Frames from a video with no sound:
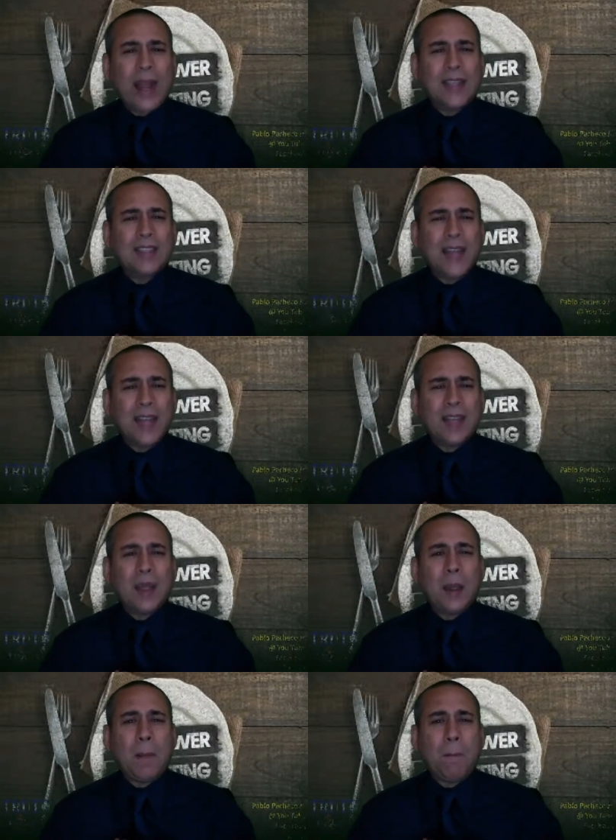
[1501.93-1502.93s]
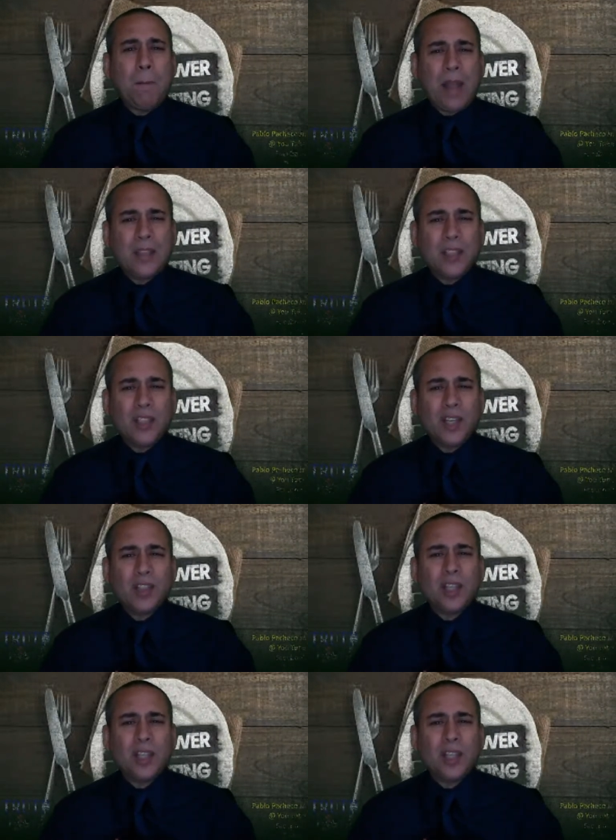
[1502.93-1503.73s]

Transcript: and sent messages